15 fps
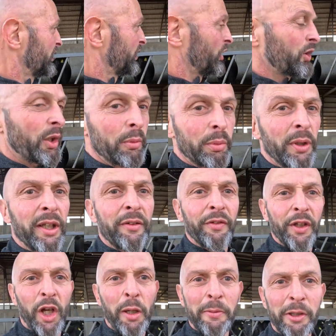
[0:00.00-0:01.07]
looking pretty
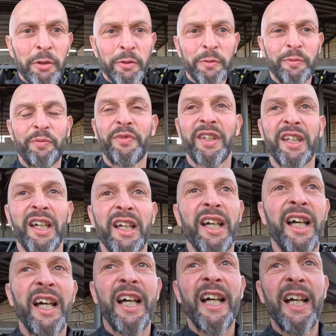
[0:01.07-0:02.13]
phenomenal
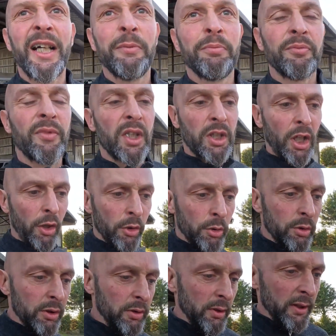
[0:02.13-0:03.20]
um, so
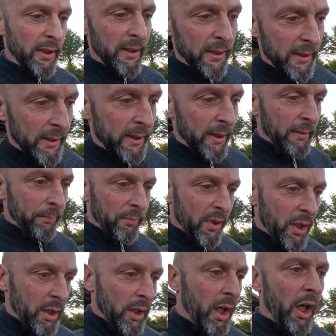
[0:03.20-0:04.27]

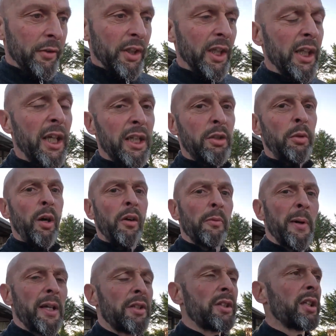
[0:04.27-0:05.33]
over the next 12
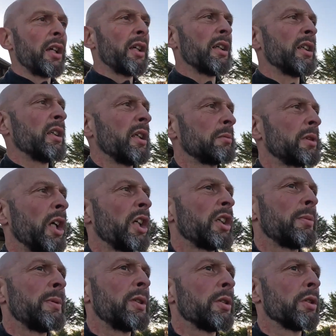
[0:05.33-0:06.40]
months I'm going
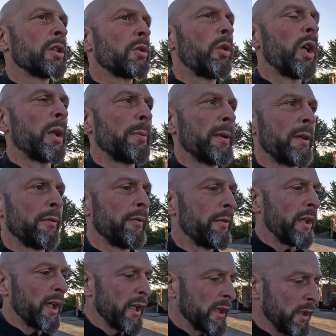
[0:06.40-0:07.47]
to be doing quite a bit of
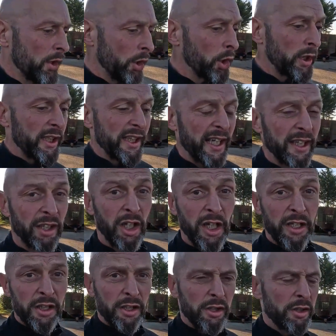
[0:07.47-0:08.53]
uh, looking at
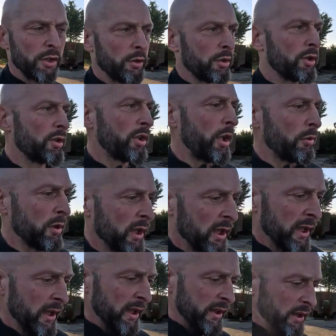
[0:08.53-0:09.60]
nitrogen use so
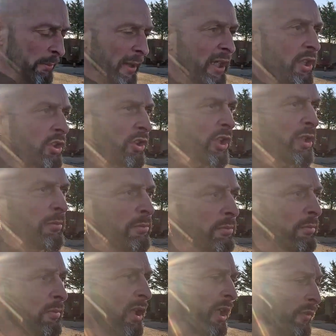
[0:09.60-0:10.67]
the
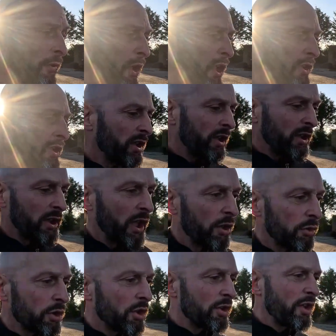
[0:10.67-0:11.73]
mainstream advice in this
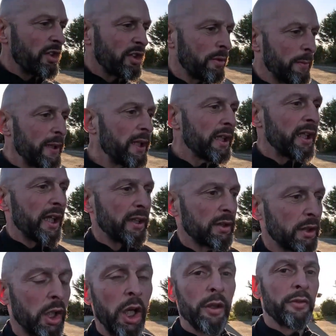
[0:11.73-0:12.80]
country seems to be
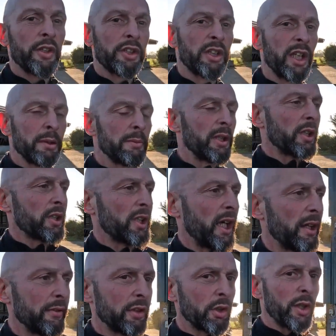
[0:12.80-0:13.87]
that clover is going to be the
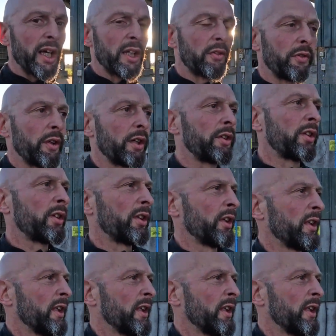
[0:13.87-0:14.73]
saving grace for us.